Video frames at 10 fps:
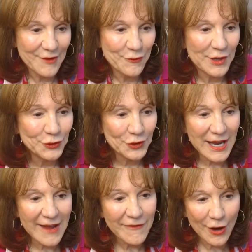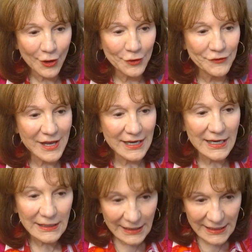Richard, I've heard
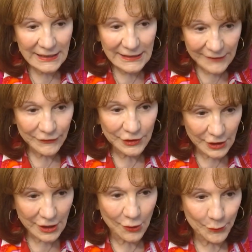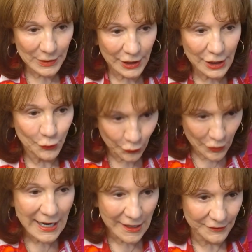that it can even go below
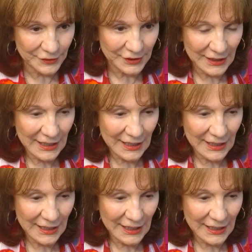ground.